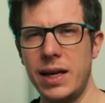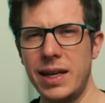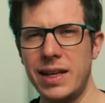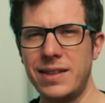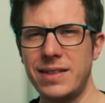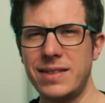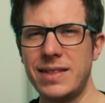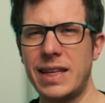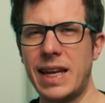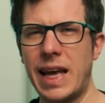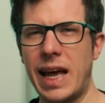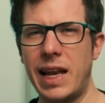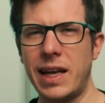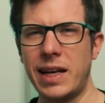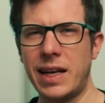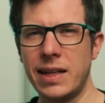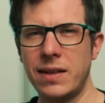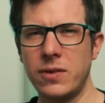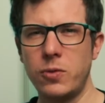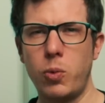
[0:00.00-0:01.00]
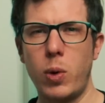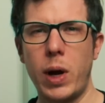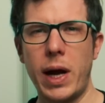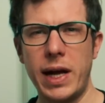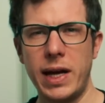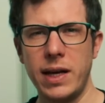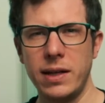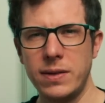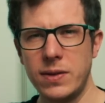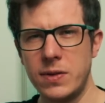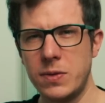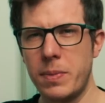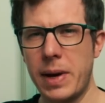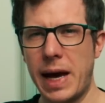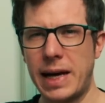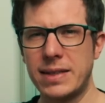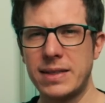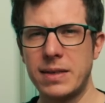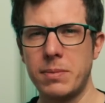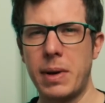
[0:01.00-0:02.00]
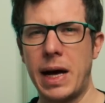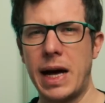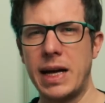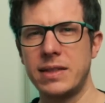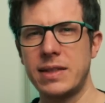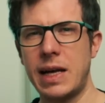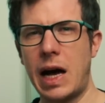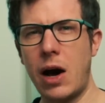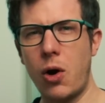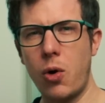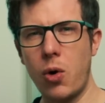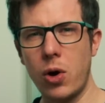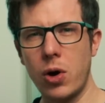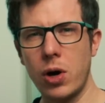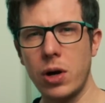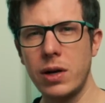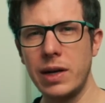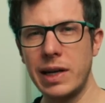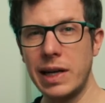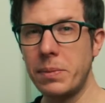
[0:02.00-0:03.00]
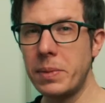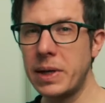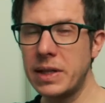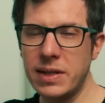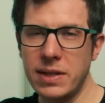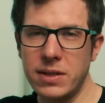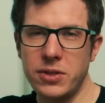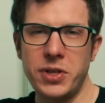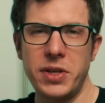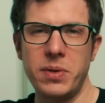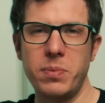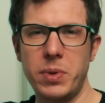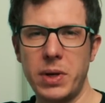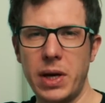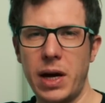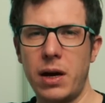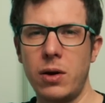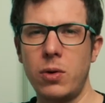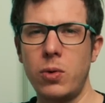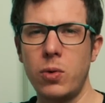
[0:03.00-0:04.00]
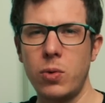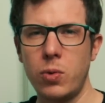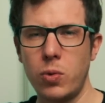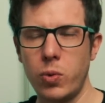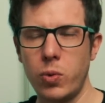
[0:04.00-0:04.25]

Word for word: It's an elegant way to maximize our limited GPIO